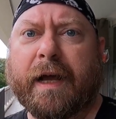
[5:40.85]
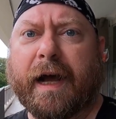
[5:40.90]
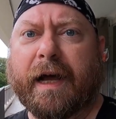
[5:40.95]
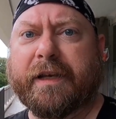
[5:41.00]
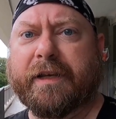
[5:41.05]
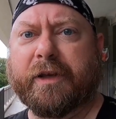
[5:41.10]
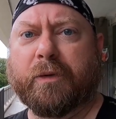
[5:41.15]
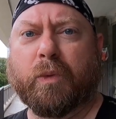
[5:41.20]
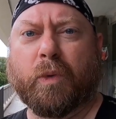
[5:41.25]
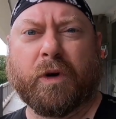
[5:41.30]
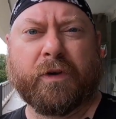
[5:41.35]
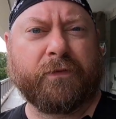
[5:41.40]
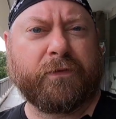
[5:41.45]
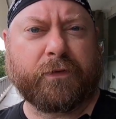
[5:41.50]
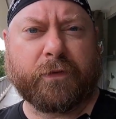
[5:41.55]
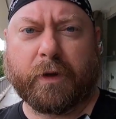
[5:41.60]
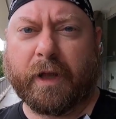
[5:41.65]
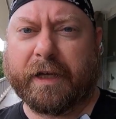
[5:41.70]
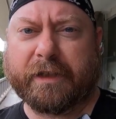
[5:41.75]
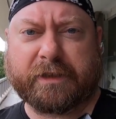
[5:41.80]
I did one
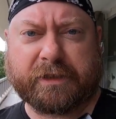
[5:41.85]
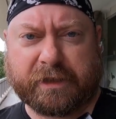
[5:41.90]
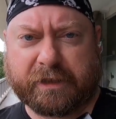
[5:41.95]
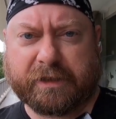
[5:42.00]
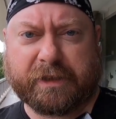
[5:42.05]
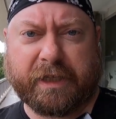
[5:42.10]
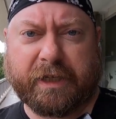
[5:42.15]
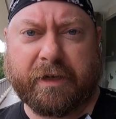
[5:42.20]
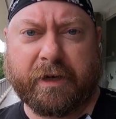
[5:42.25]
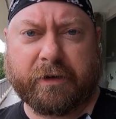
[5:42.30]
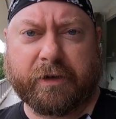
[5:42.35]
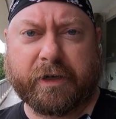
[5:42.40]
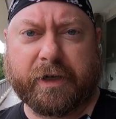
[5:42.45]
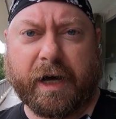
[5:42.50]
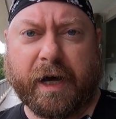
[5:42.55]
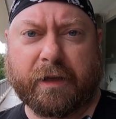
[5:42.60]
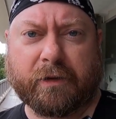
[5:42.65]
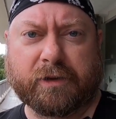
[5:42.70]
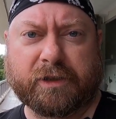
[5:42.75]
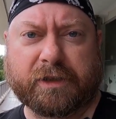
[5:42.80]
for like
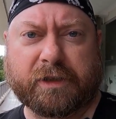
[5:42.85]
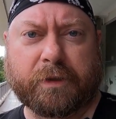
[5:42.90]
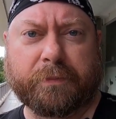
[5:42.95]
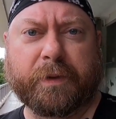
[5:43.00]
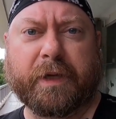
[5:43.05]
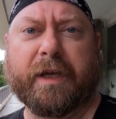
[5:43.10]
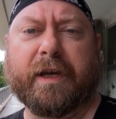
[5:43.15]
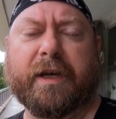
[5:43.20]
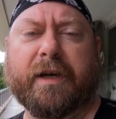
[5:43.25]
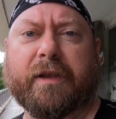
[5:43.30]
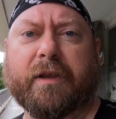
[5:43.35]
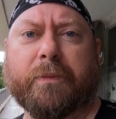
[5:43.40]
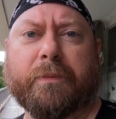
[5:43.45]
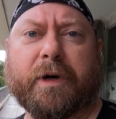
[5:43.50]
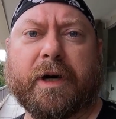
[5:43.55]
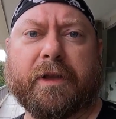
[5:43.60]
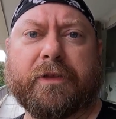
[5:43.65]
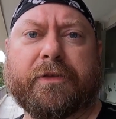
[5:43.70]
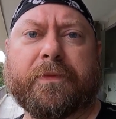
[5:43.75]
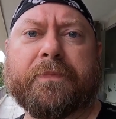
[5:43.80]
$1,600 at the beginning of the
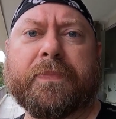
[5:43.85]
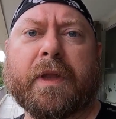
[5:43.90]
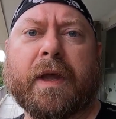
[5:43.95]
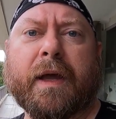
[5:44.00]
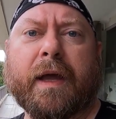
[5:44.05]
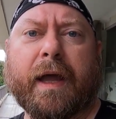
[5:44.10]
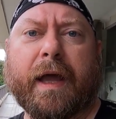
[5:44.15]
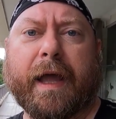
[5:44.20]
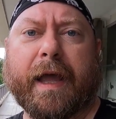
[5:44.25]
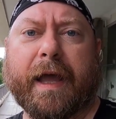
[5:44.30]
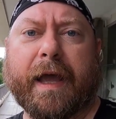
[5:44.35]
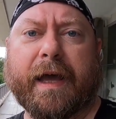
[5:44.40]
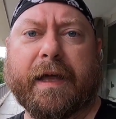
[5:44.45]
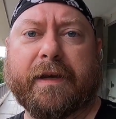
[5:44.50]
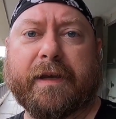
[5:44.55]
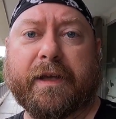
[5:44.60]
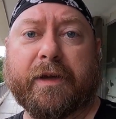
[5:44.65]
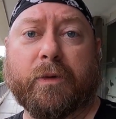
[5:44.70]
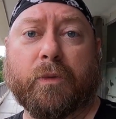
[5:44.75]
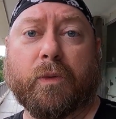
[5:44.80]
month,
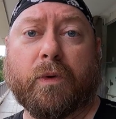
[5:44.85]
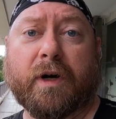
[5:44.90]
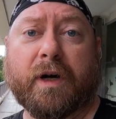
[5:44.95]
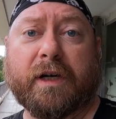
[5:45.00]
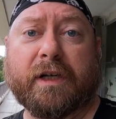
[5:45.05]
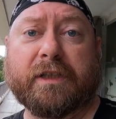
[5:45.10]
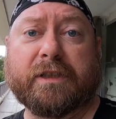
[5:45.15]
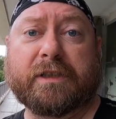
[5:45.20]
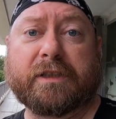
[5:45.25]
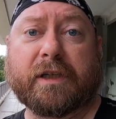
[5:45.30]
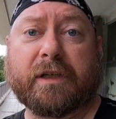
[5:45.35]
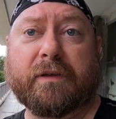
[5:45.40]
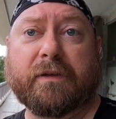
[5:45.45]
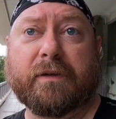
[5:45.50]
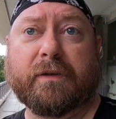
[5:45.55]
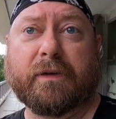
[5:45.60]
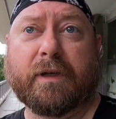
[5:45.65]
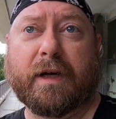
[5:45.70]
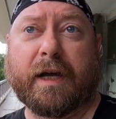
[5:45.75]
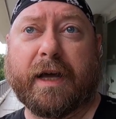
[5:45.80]
and it was,
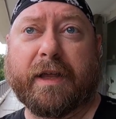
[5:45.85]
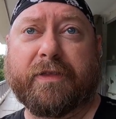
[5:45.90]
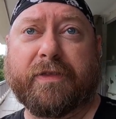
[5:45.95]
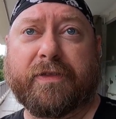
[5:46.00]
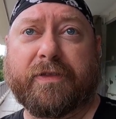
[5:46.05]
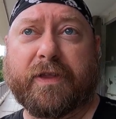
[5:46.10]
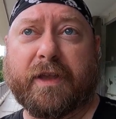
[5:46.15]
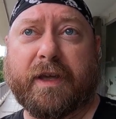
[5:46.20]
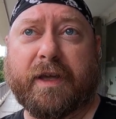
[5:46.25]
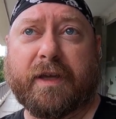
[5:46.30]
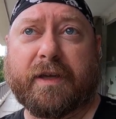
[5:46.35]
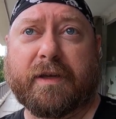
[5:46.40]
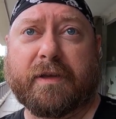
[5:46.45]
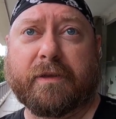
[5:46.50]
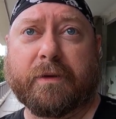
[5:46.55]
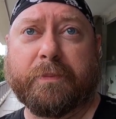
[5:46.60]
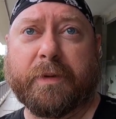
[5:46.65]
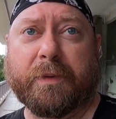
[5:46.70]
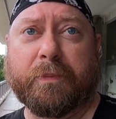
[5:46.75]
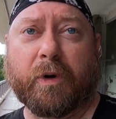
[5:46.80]
I think
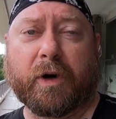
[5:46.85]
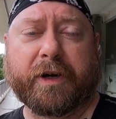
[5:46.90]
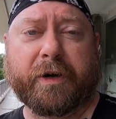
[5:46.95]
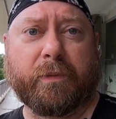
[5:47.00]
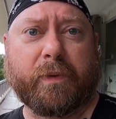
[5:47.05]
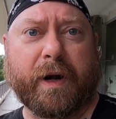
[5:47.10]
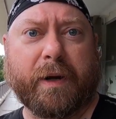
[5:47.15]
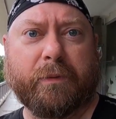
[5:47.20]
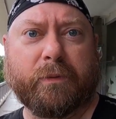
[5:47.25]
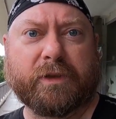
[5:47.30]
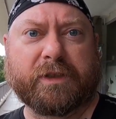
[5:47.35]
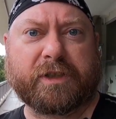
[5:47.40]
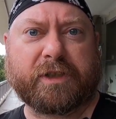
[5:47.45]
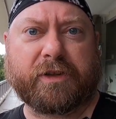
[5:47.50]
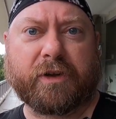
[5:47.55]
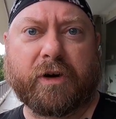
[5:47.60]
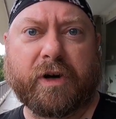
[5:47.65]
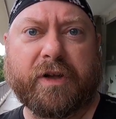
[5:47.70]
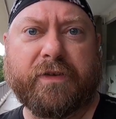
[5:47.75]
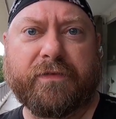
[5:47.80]
the mid-market rate was
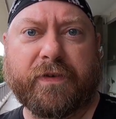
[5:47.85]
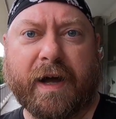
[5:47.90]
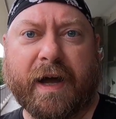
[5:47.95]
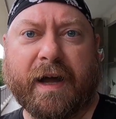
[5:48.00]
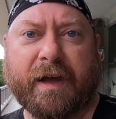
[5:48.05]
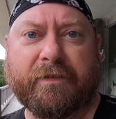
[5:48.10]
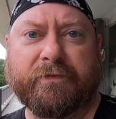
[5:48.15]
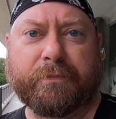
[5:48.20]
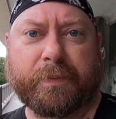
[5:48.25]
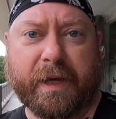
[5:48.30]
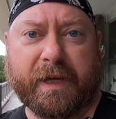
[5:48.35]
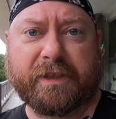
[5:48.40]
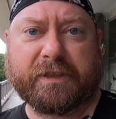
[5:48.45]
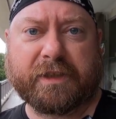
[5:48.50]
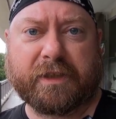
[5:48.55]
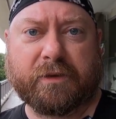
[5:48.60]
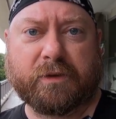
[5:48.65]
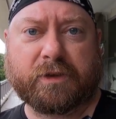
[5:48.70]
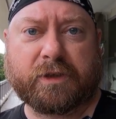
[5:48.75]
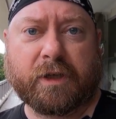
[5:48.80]
35
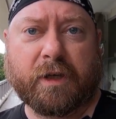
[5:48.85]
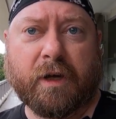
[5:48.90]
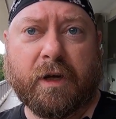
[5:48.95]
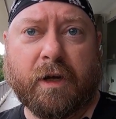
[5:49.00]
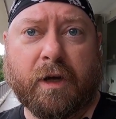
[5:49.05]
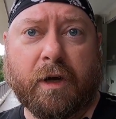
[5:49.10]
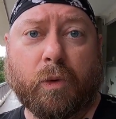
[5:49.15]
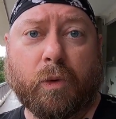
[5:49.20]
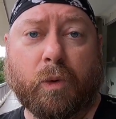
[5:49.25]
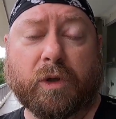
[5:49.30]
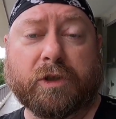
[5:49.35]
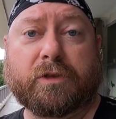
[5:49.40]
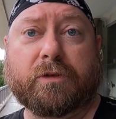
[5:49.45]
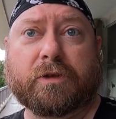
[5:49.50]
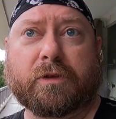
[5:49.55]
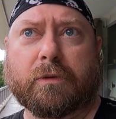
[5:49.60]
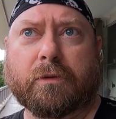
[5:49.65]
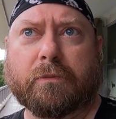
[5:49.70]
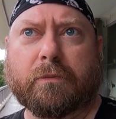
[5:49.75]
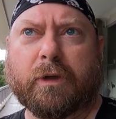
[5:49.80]
pesos,
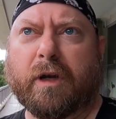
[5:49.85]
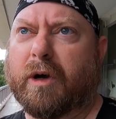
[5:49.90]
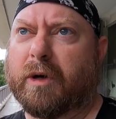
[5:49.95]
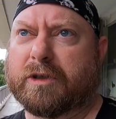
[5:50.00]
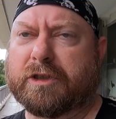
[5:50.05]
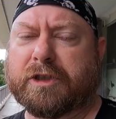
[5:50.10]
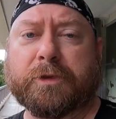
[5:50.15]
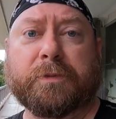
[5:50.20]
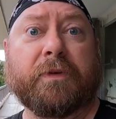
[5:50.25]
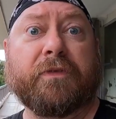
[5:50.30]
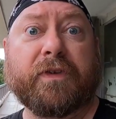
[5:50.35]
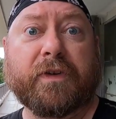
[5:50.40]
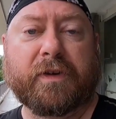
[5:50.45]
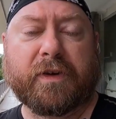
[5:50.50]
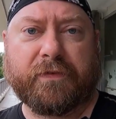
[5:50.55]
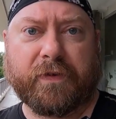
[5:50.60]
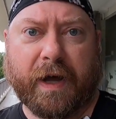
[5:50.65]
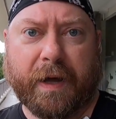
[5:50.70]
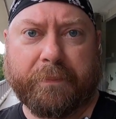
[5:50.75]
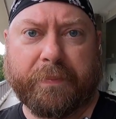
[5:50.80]
which, no, excuse me,
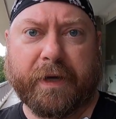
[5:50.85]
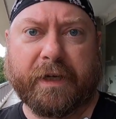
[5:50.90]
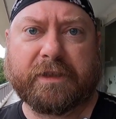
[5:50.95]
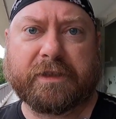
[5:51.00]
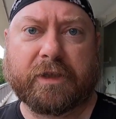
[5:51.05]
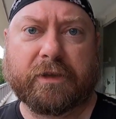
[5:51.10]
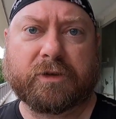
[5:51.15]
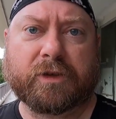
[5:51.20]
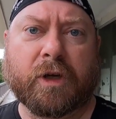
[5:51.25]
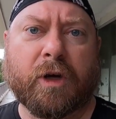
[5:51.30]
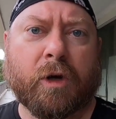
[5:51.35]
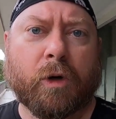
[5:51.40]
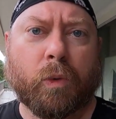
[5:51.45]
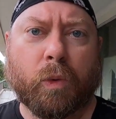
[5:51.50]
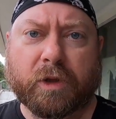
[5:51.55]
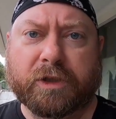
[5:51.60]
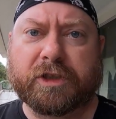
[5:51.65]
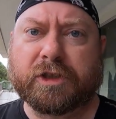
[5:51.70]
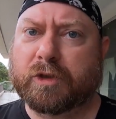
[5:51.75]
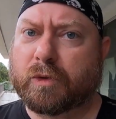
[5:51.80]
55 pesos,
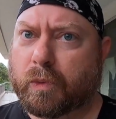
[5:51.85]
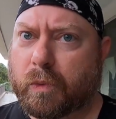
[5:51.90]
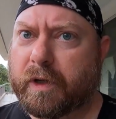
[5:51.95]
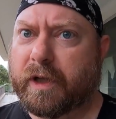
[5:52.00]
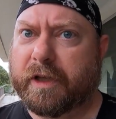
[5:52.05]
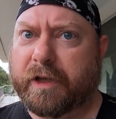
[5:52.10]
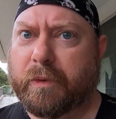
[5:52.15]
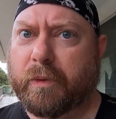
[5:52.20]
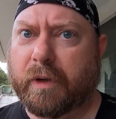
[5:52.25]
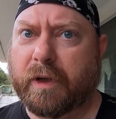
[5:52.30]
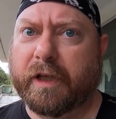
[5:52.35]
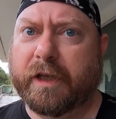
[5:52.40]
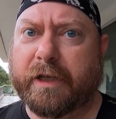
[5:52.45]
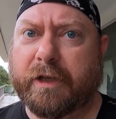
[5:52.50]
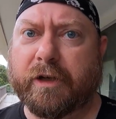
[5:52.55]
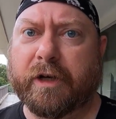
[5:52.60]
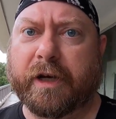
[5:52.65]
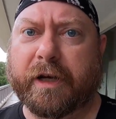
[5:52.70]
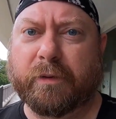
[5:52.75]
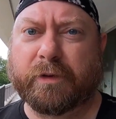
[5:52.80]
which is really, really
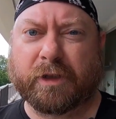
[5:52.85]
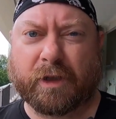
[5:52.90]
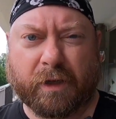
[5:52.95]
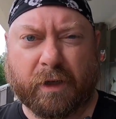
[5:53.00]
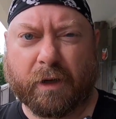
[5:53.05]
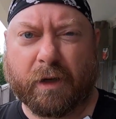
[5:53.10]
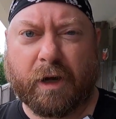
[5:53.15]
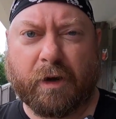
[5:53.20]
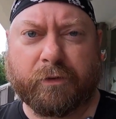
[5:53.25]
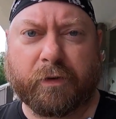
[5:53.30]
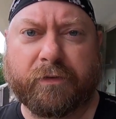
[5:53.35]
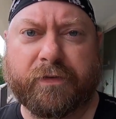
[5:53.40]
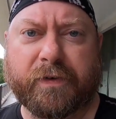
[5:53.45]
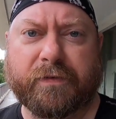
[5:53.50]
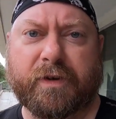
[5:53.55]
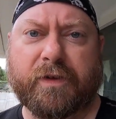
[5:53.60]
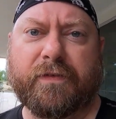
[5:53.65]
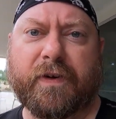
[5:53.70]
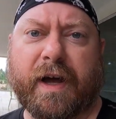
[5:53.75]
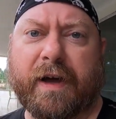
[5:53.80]
good. It was a little over
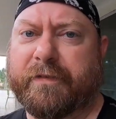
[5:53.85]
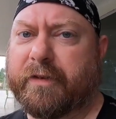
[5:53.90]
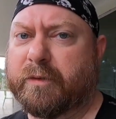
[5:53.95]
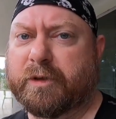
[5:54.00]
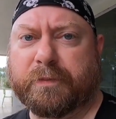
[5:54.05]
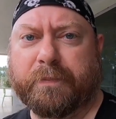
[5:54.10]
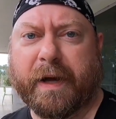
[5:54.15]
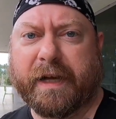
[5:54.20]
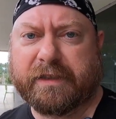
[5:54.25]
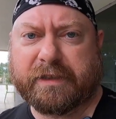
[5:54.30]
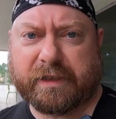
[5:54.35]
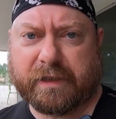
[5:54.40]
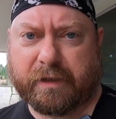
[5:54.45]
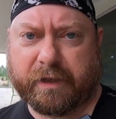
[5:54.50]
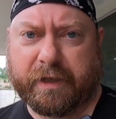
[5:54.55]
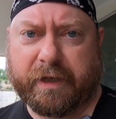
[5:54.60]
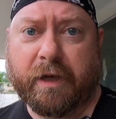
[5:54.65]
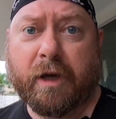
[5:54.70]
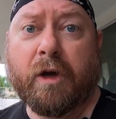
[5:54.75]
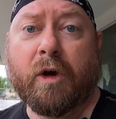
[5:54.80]
55. It was
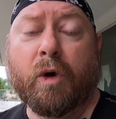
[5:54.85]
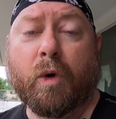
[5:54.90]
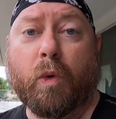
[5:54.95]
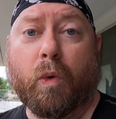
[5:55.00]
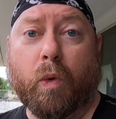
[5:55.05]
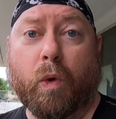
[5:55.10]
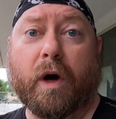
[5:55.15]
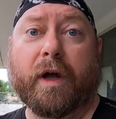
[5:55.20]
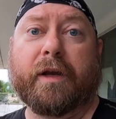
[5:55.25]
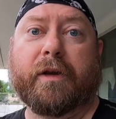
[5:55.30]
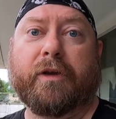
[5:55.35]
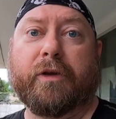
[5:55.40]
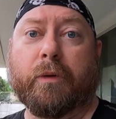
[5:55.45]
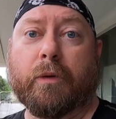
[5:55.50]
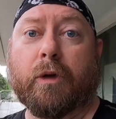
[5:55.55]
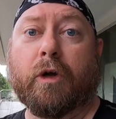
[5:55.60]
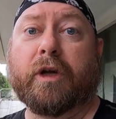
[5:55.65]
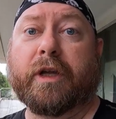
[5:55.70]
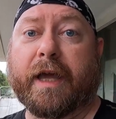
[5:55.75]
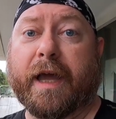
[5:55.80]
basically what
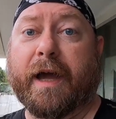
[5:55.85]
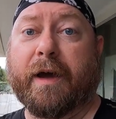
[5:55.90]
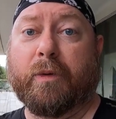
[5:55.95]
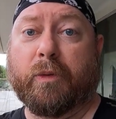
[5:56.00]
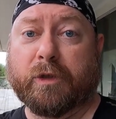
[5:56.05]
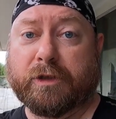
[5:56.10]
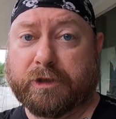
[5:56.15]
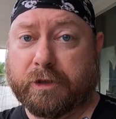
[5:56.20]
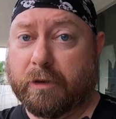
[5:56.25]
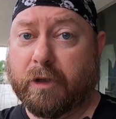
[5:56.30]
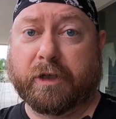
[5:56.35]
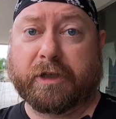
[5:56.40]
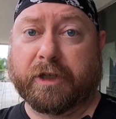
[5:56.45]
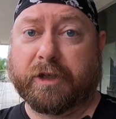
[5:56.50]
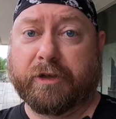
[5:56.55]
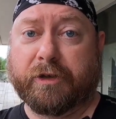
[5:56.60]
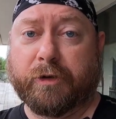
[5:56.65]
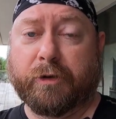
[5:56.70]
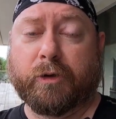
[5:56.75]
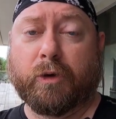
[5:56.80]
you look at when you look
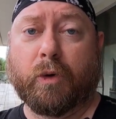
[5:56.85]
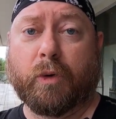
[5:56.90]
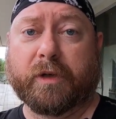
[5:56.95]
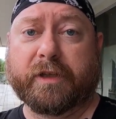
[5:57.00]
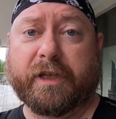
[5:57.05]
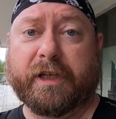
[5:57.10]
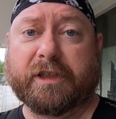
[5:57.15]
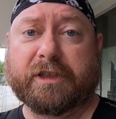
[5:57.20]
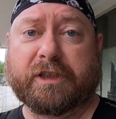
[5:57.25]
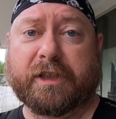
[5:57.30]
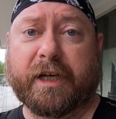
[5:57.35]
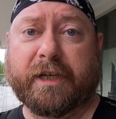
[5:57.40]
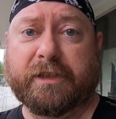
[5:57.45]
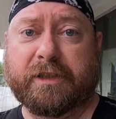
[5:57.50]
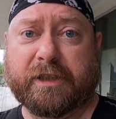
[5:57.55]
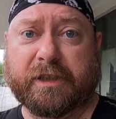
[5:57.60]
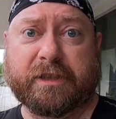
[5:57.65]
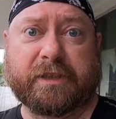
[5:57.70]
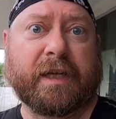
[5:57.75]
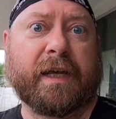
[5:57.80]
at Google, what the
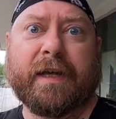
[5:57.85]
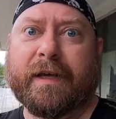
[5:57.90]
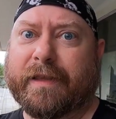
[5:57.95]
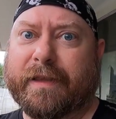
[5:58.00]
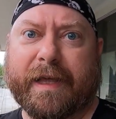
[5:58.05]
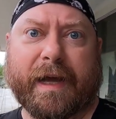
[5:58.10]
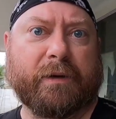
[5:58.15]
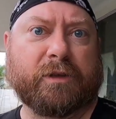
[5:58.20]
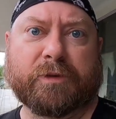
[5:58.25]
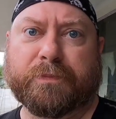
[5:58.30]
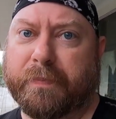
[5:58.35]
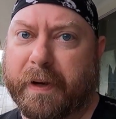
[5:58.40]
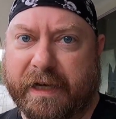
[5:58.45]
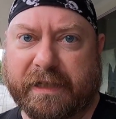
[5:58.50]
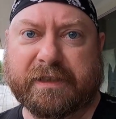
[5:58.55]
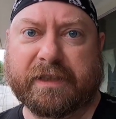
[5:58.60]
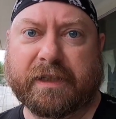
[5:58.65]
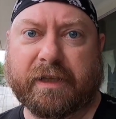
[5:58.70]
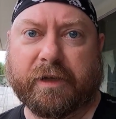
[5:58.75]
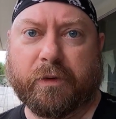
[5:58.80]
exchange is. That was
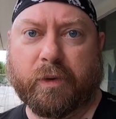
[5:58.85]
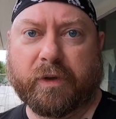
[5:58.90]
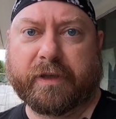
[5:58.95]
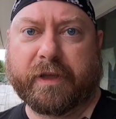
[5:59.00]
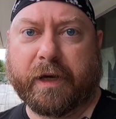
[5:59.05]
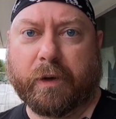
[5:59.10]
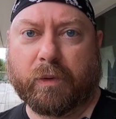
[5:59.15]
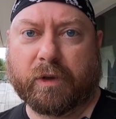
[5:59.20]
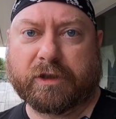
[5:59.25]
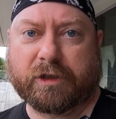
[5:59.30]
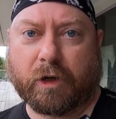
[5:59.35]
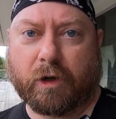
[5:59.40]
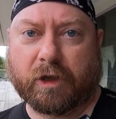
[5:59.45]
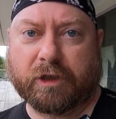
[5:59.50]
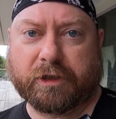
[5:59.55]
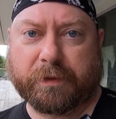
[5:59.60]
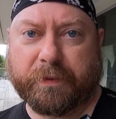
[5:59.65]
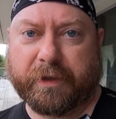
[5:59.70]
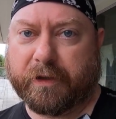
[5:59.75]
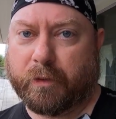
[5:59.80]
basically what they were
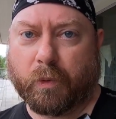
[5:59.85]
charging me.